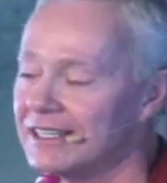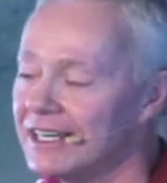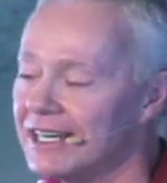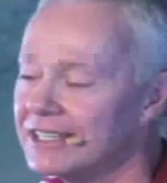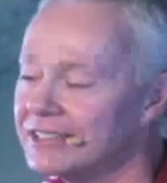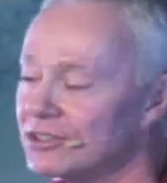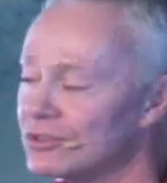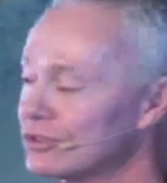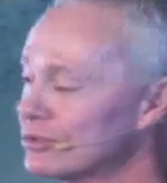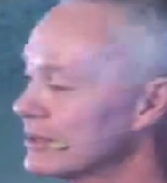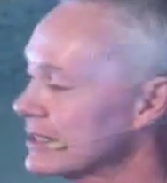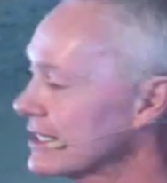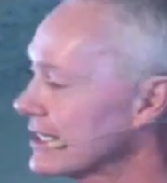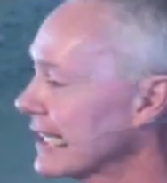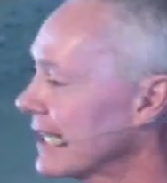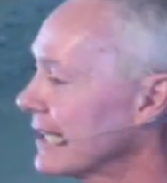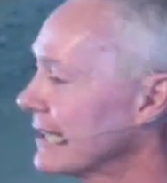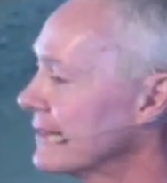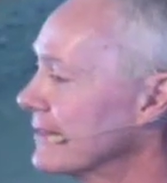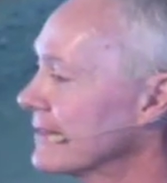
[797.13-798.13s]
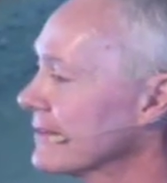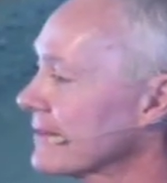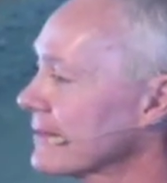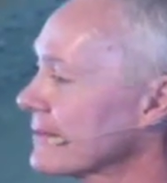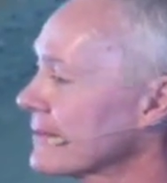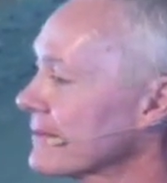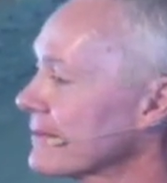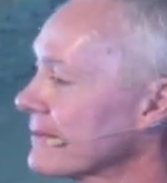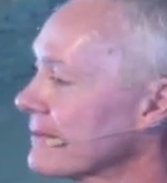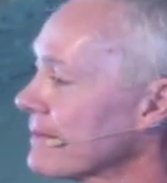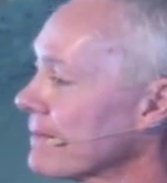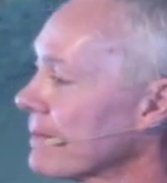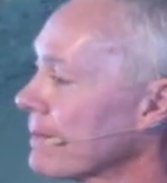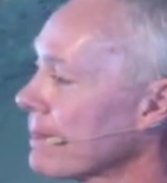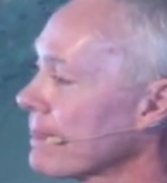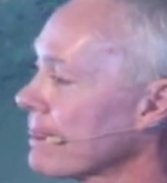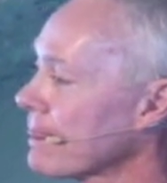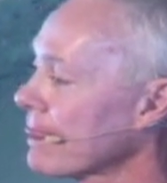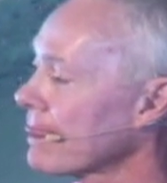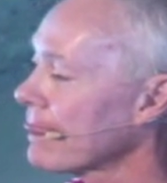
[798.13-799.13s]
And the woman said,
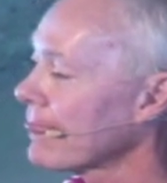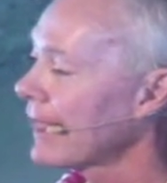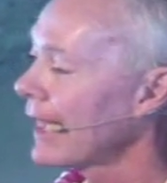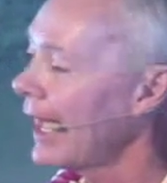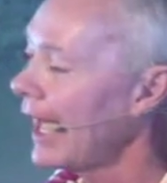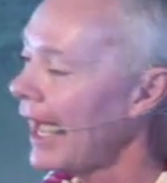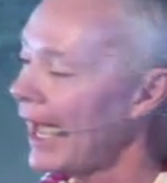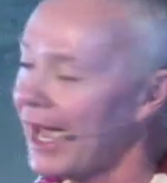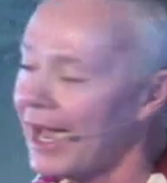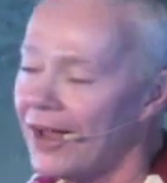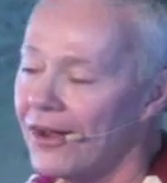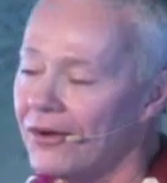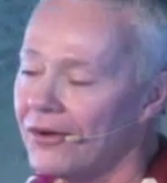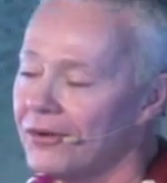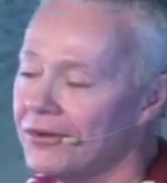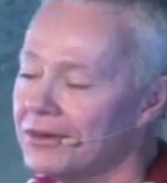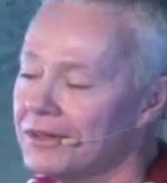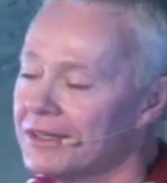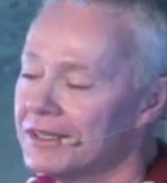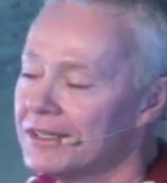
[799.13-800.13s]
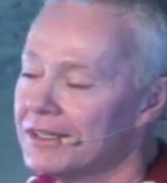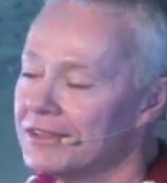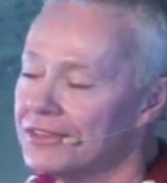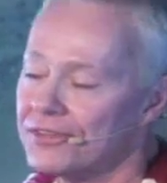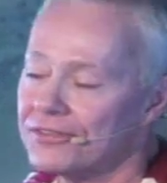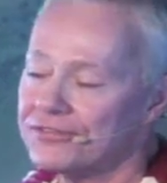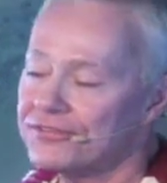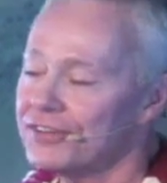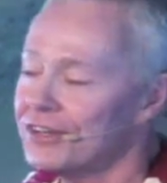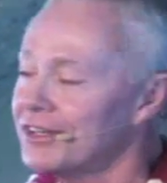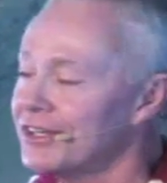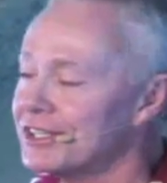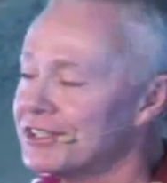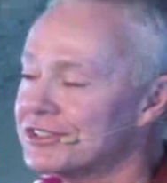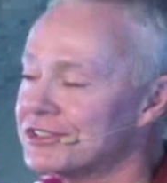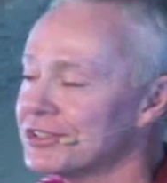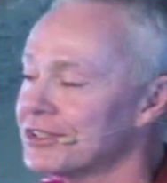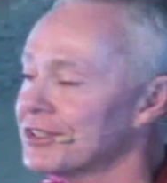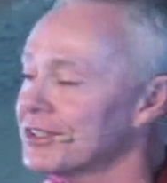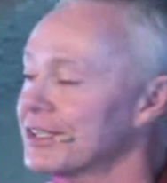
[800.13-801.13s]
how the
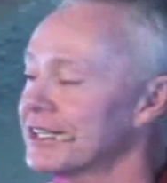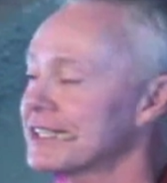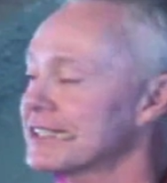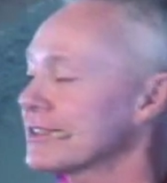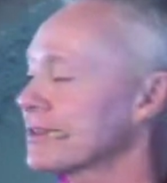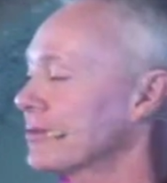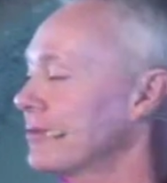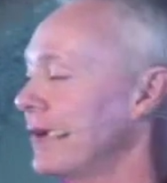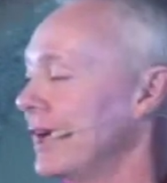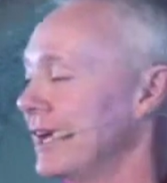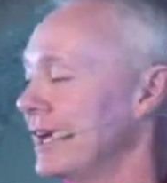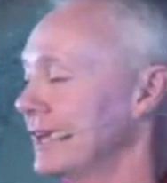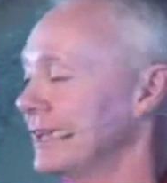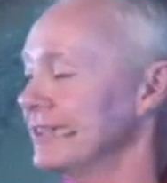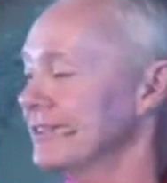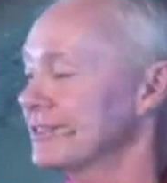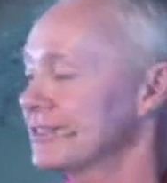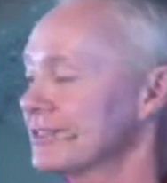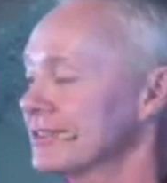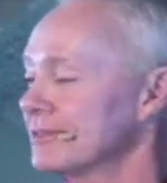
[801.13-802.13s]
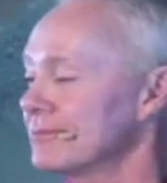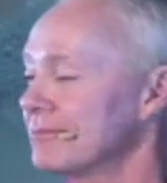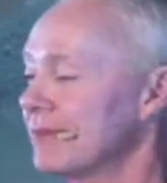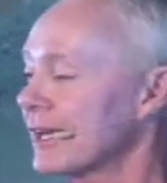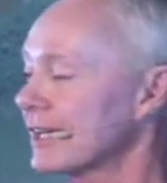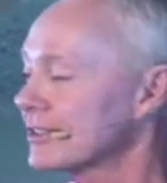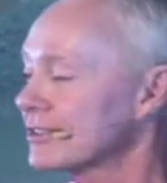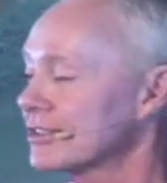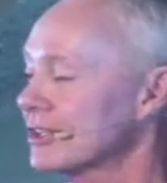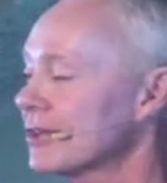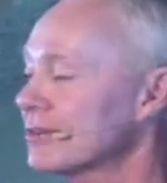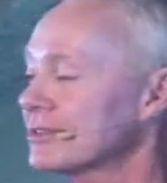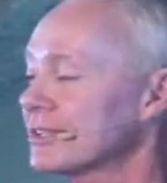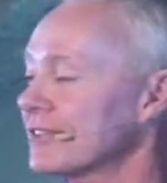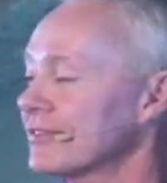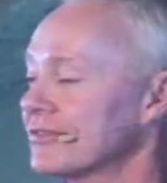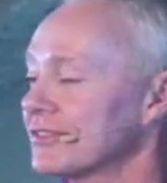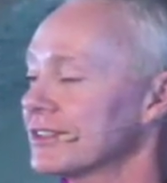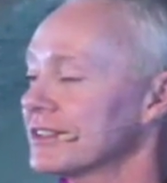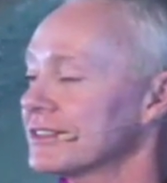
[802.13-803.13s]
furniture is arranged makes no
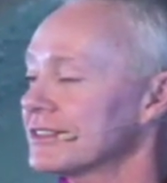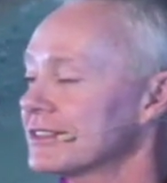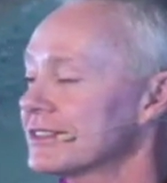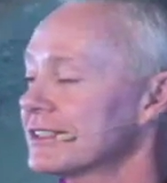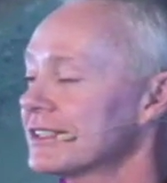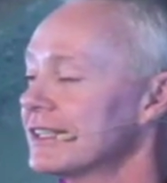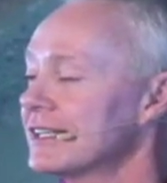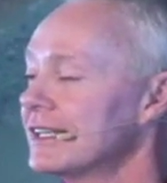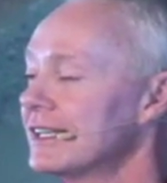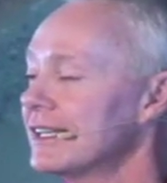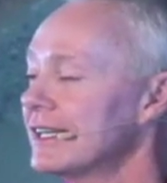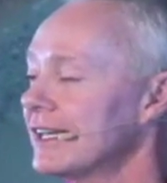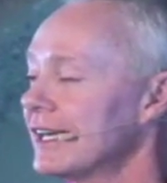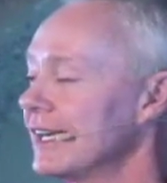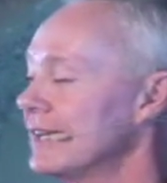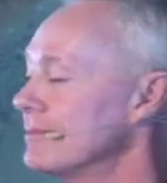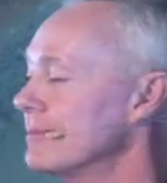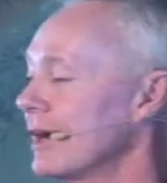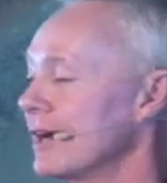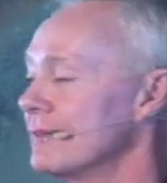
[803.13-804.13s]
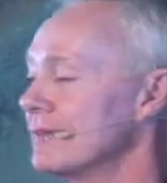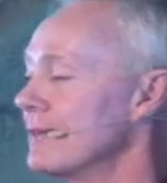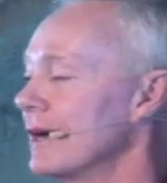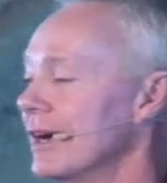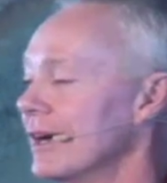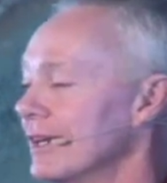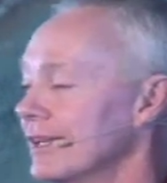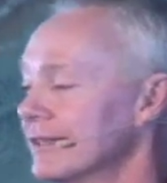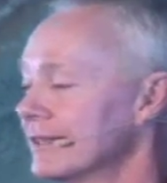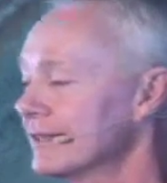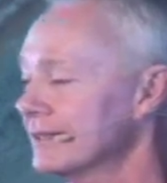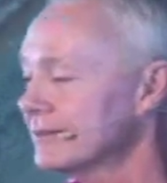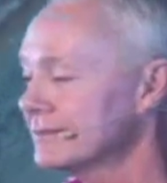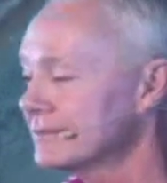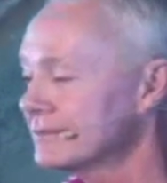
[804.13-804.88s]
difference in my mind.